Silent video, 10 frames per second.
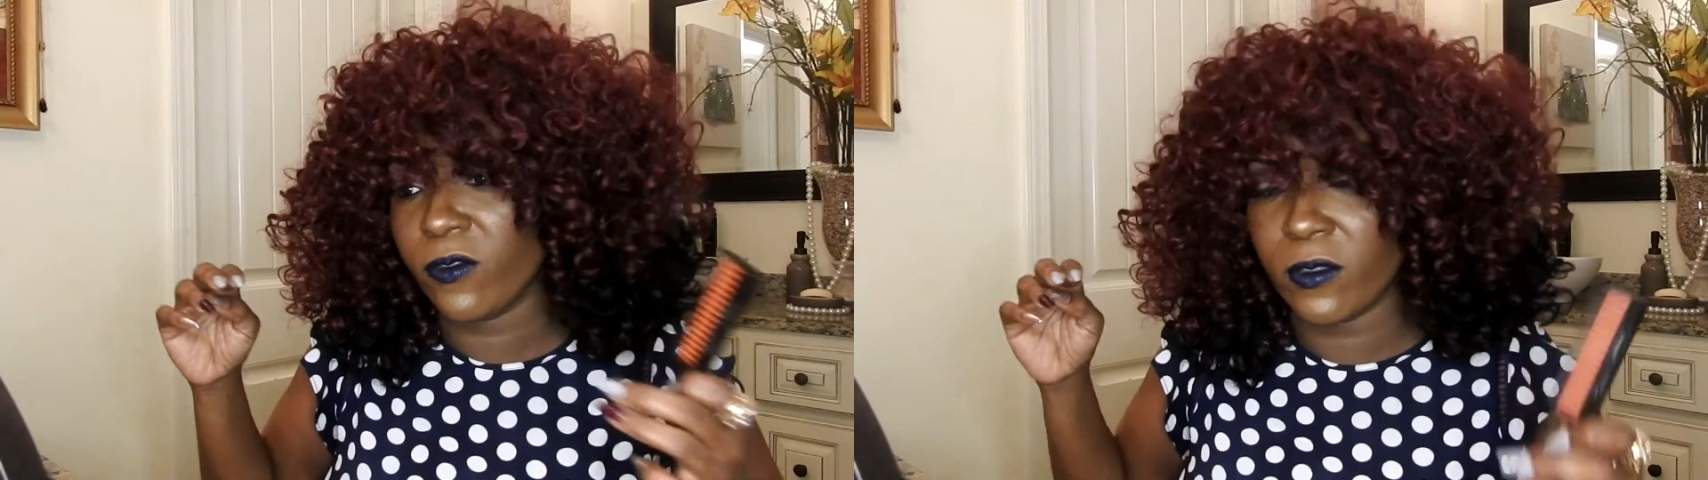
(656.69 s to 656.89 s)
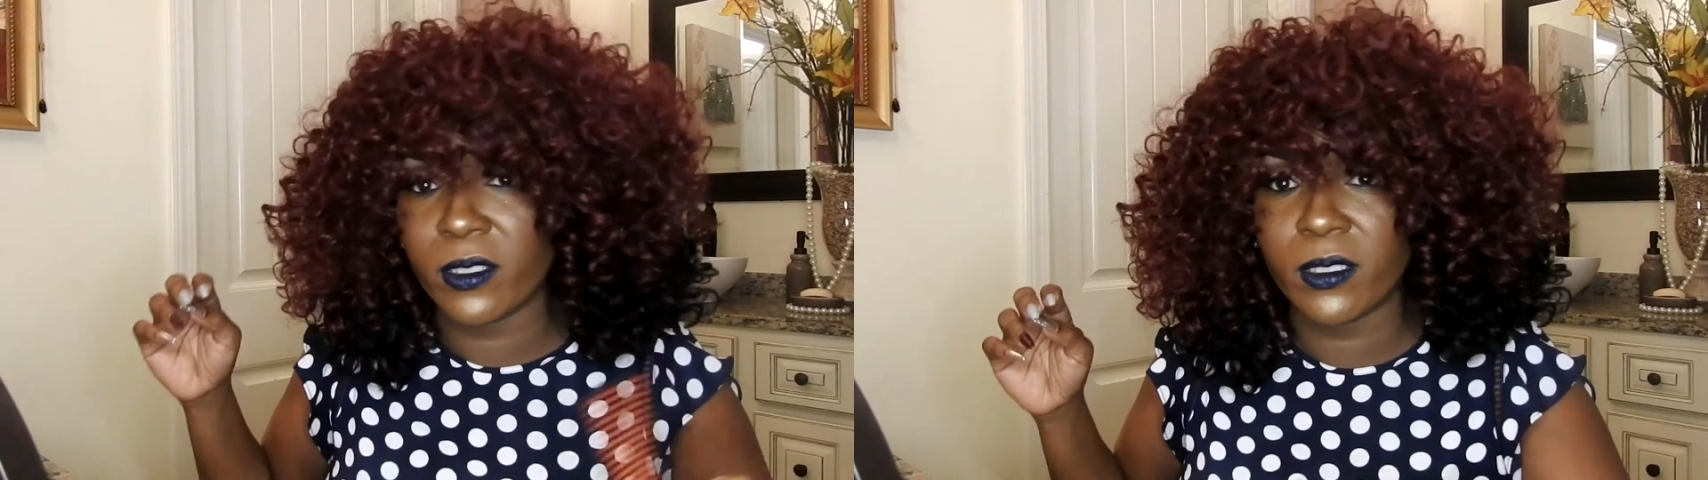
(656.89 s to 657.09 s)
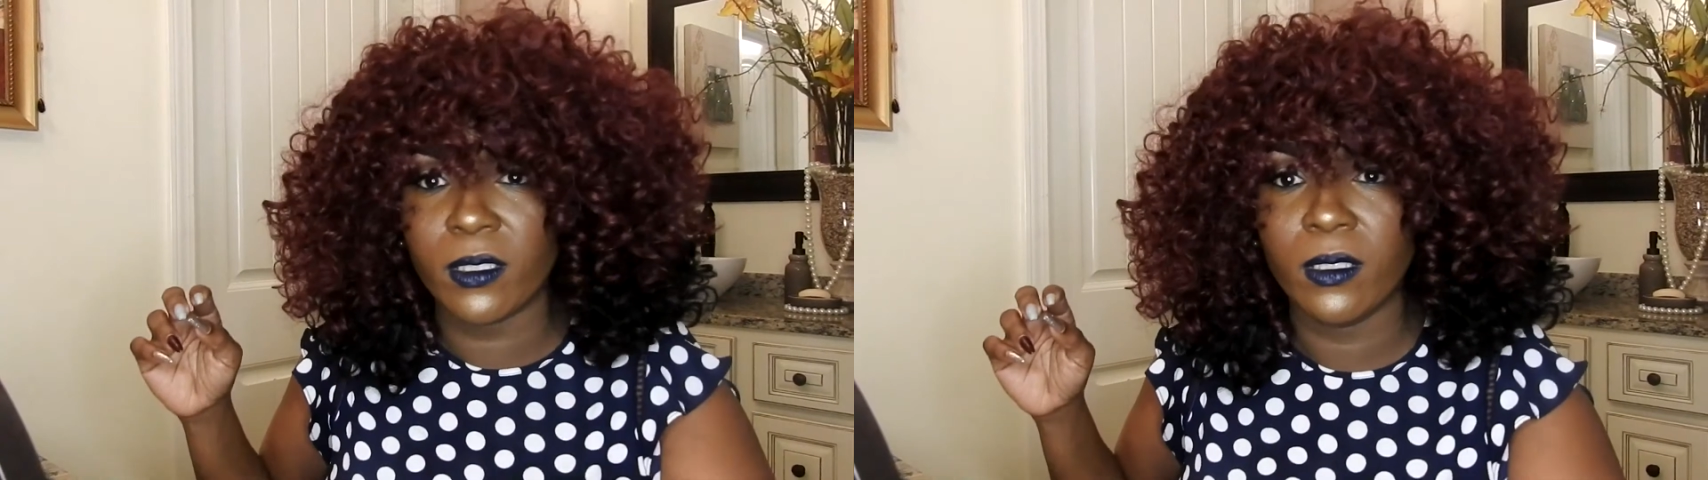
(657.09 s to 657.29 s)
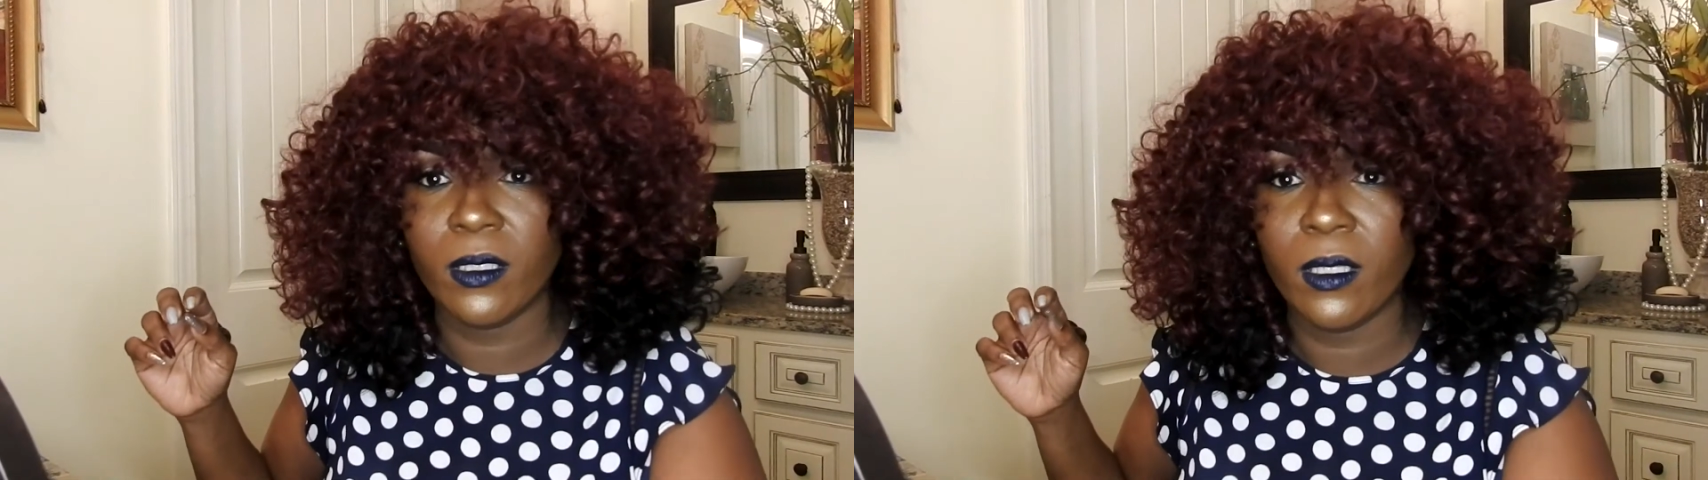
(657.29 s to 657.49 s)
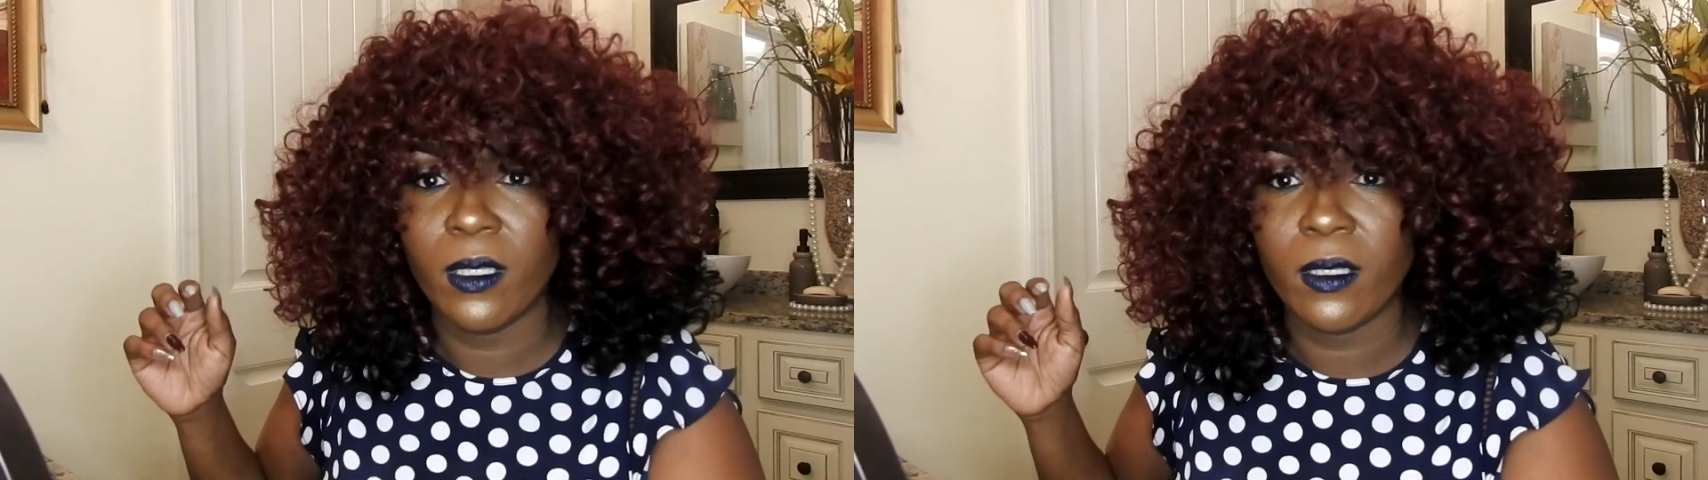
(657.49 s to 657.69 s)
frizzy
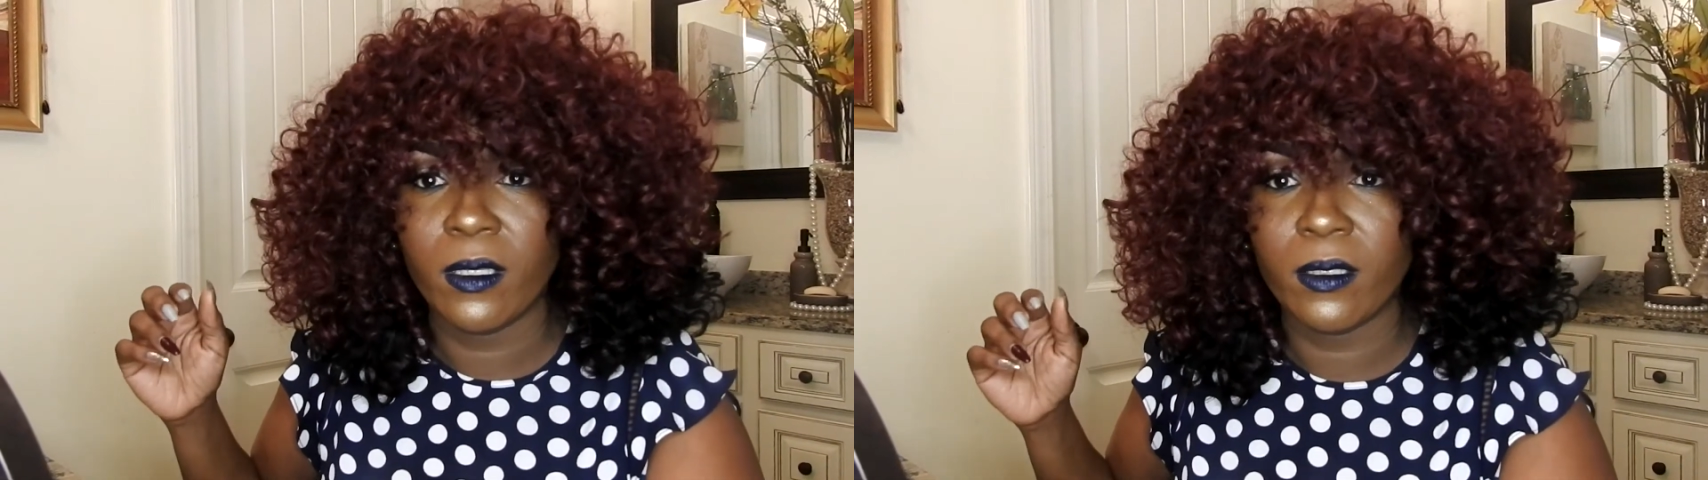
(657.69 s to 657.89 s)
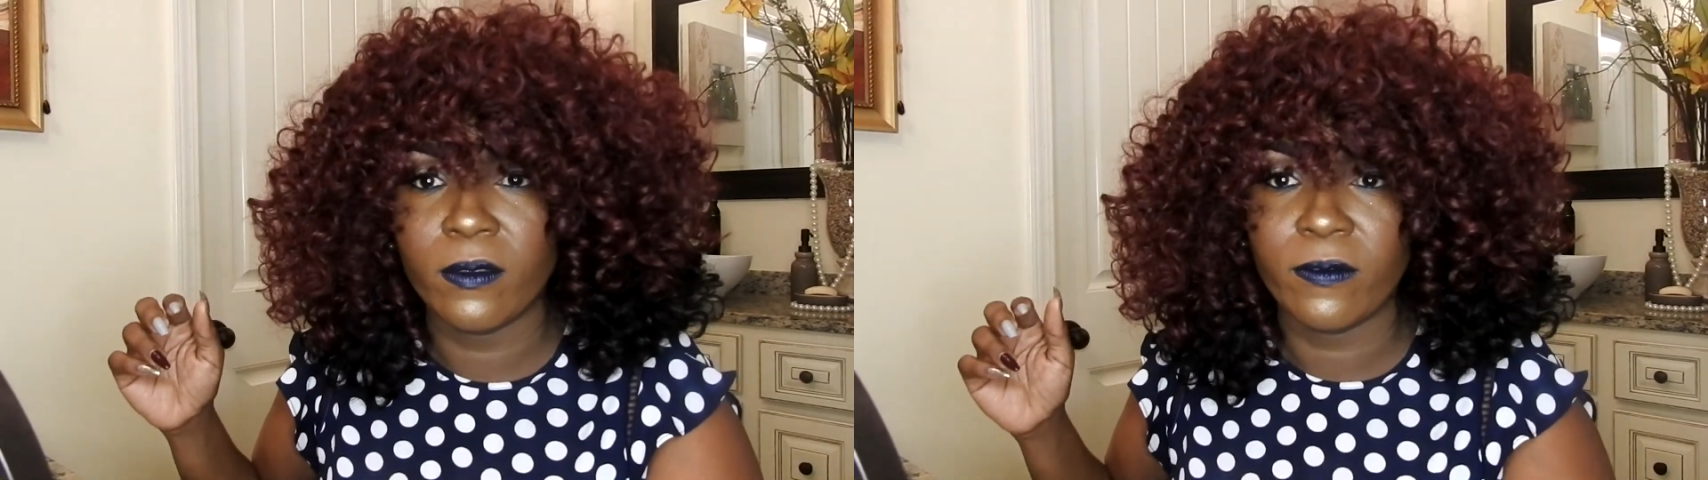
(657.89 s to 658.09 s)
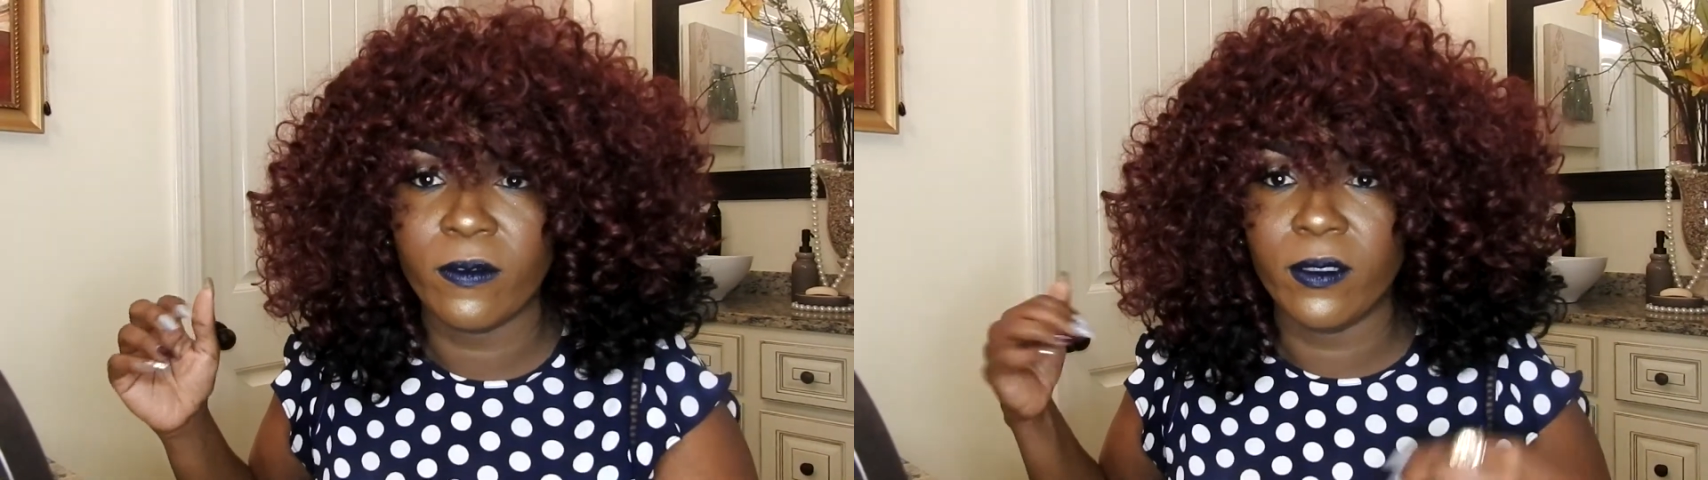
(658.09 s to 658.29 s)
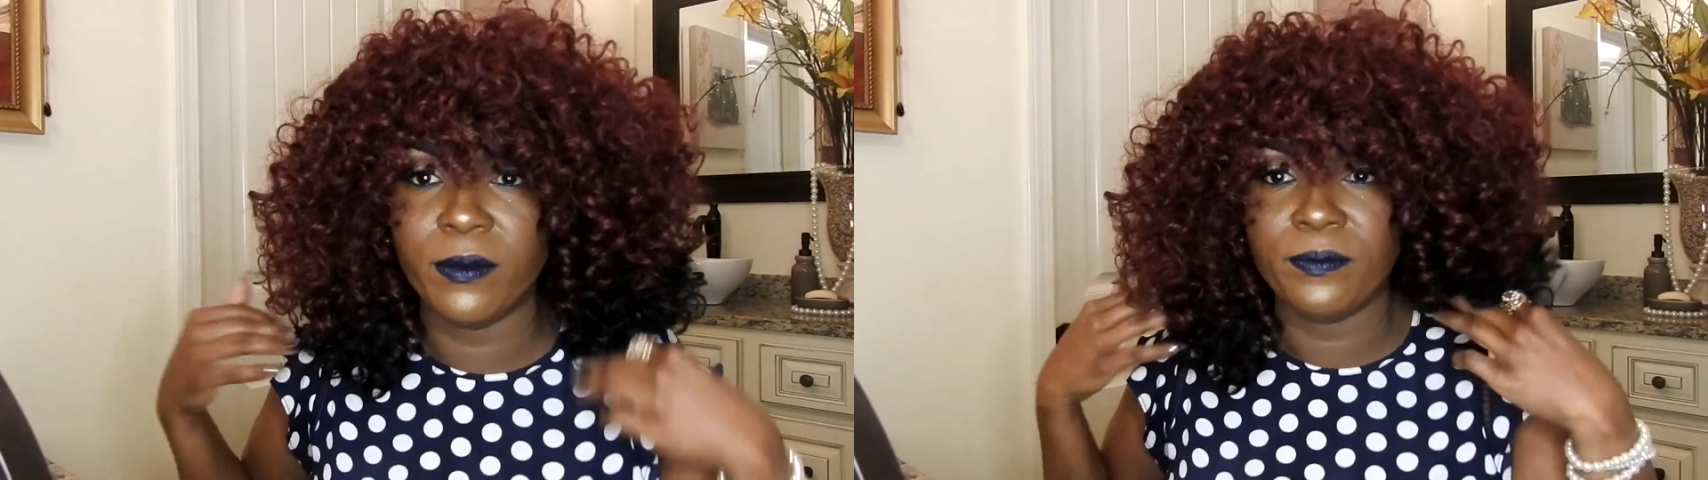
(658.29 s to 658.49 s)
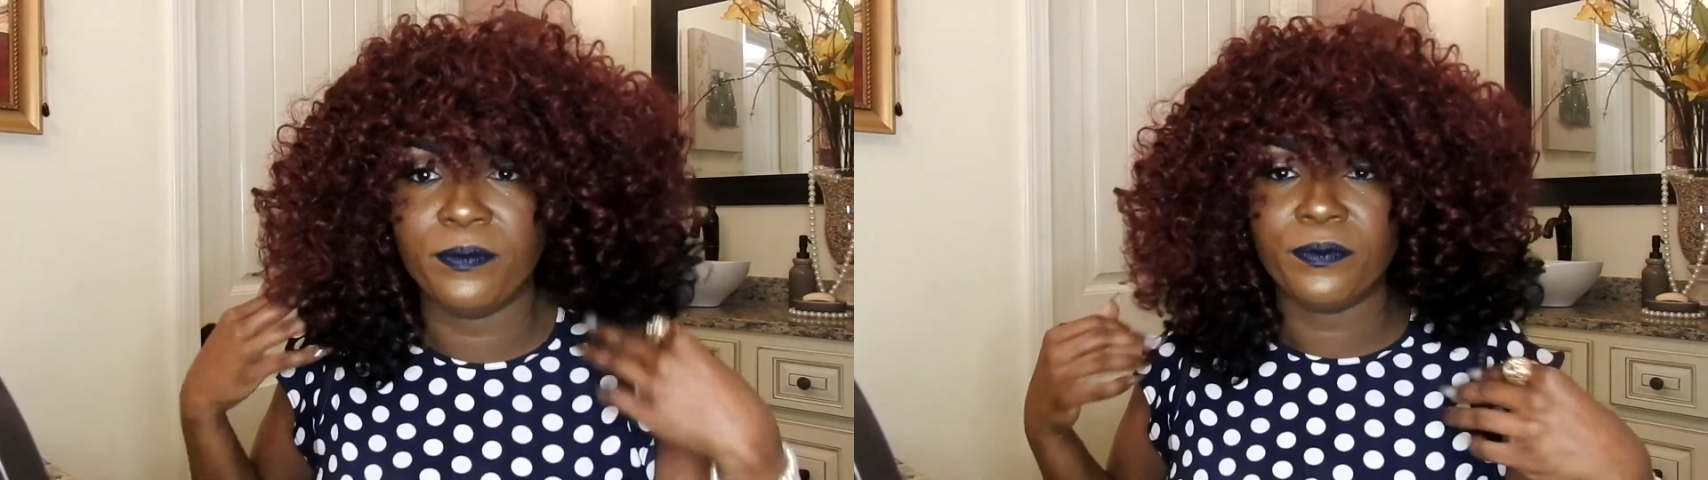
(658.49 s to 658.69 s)
in the front.